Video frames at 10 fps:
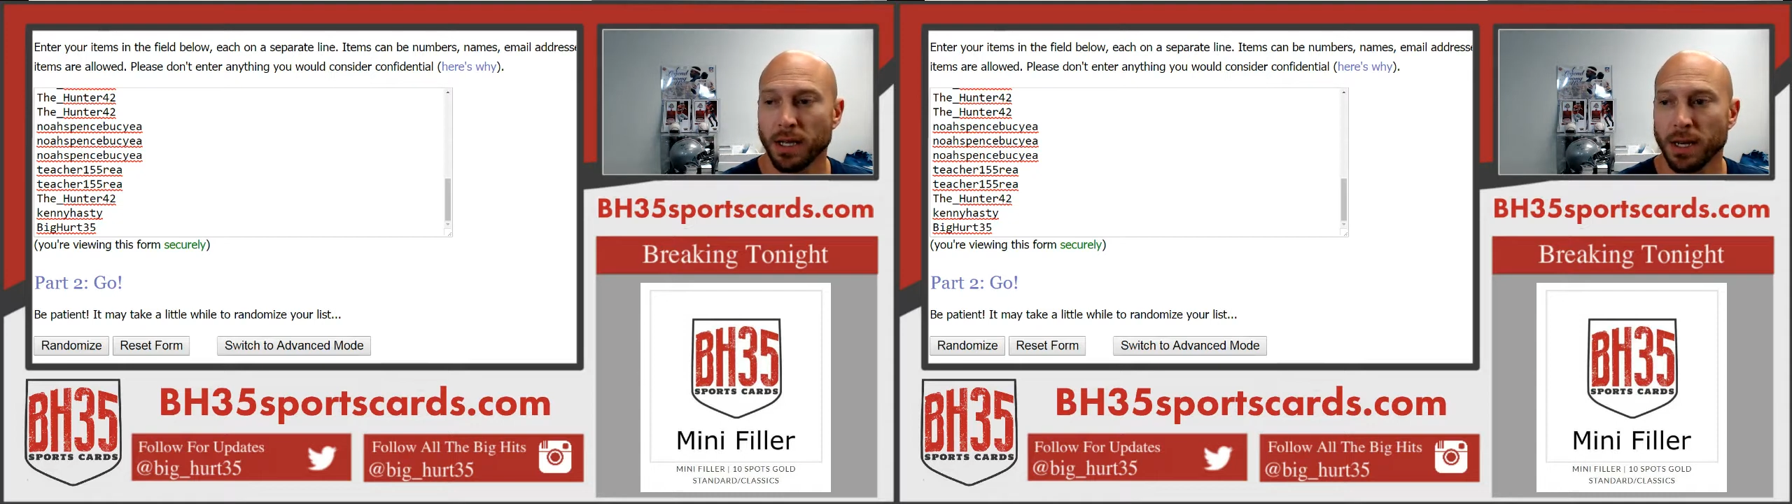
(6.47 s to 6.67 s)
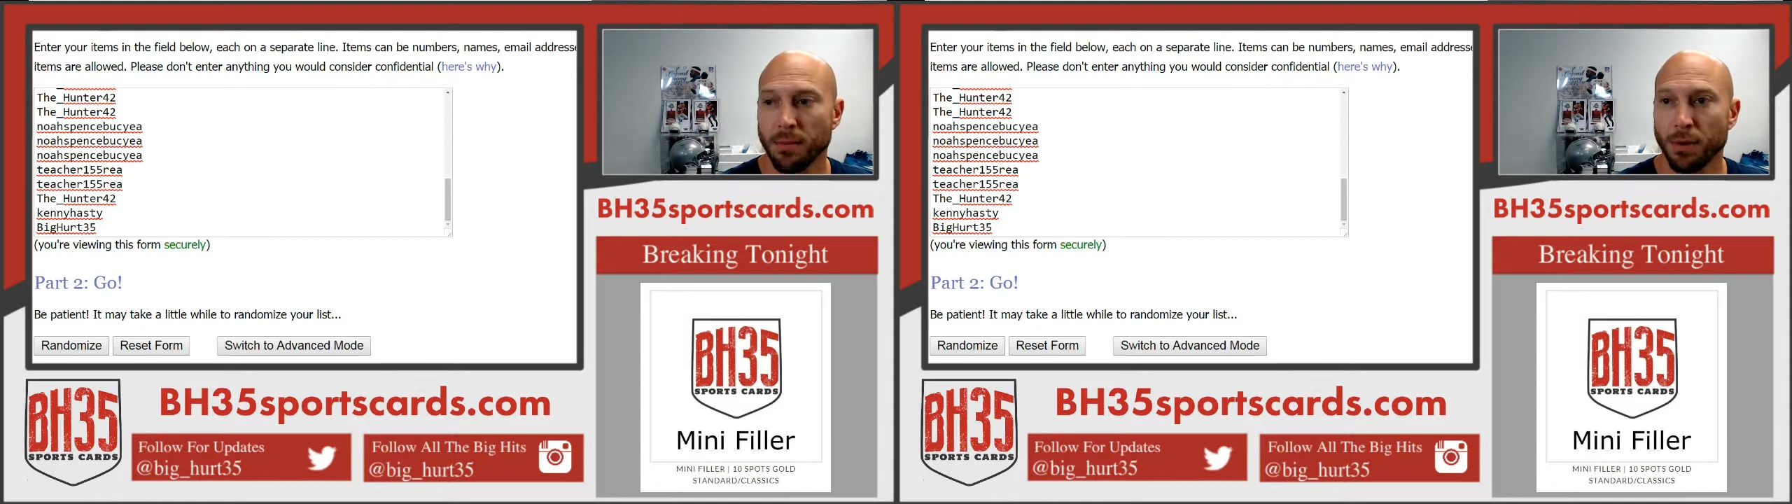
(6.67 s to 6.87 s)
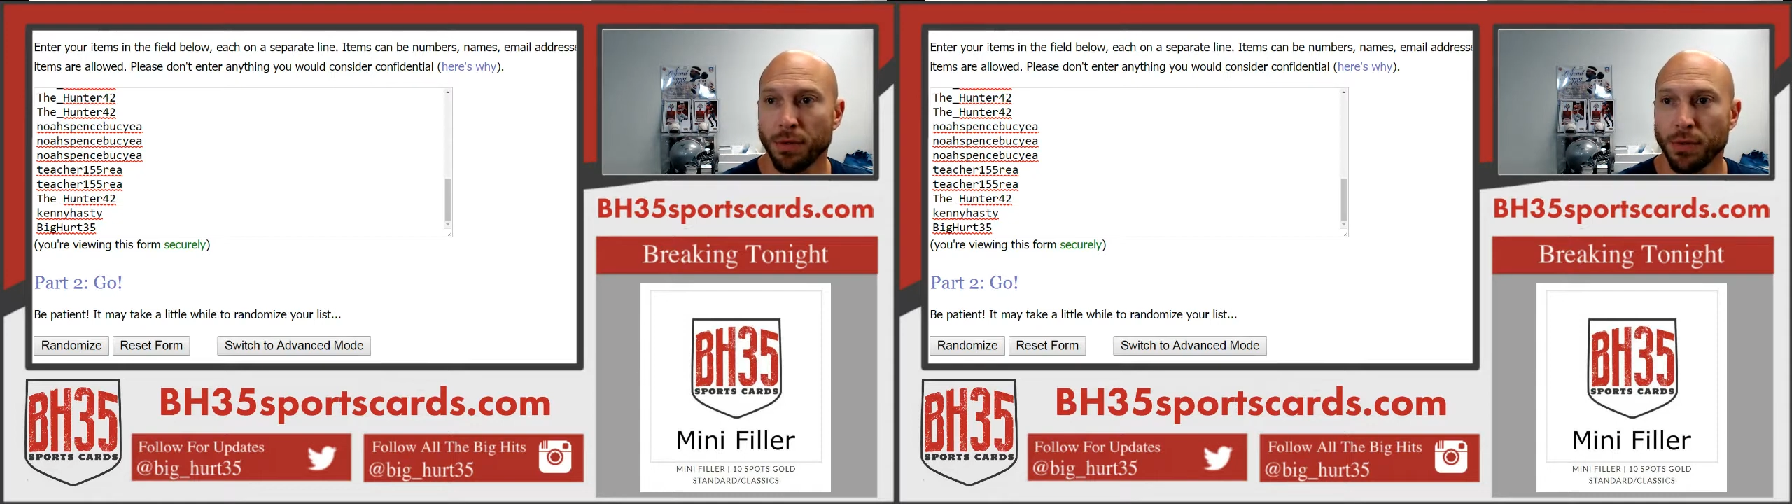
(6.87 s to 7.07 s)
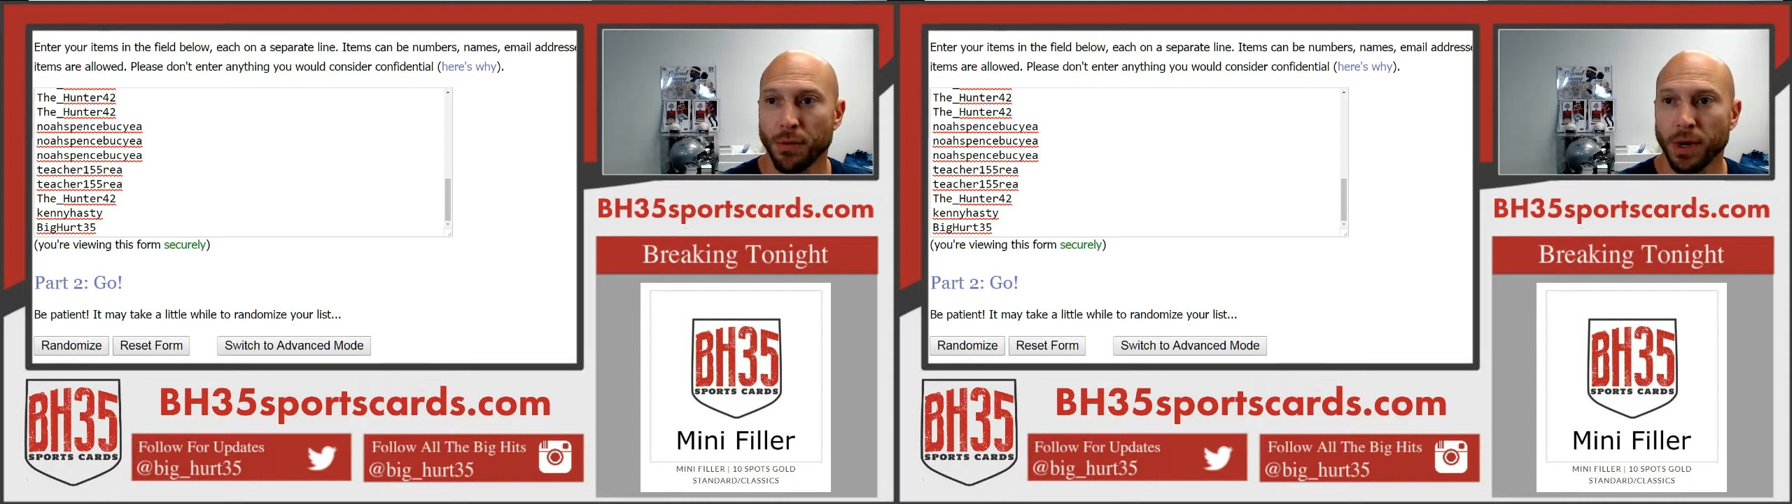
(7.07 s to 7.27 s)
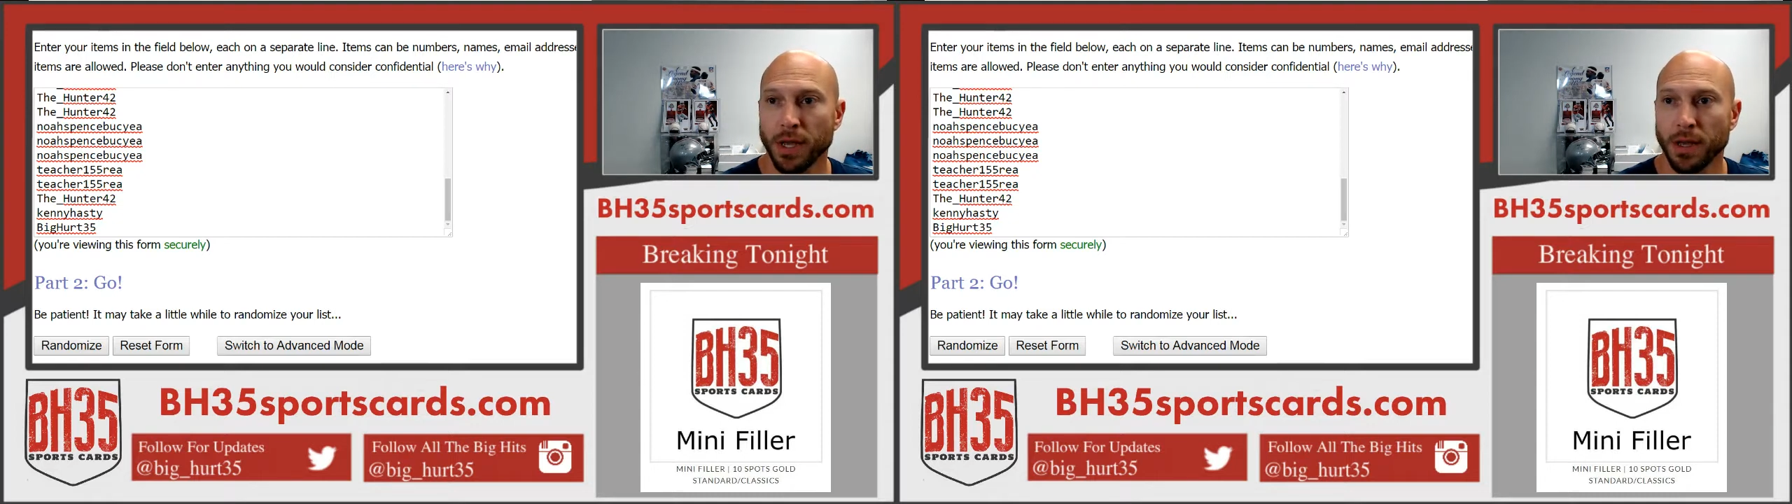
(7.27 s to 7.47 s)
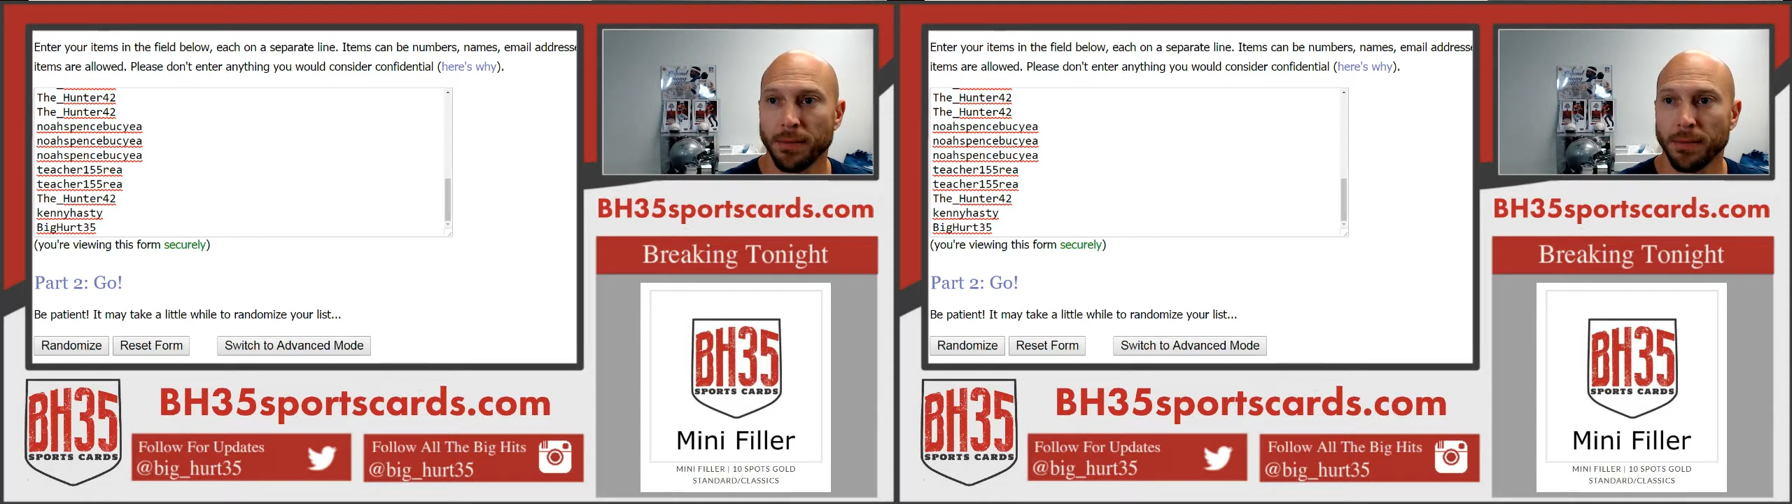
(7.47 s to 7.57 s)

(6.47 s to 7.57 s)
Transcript: number three.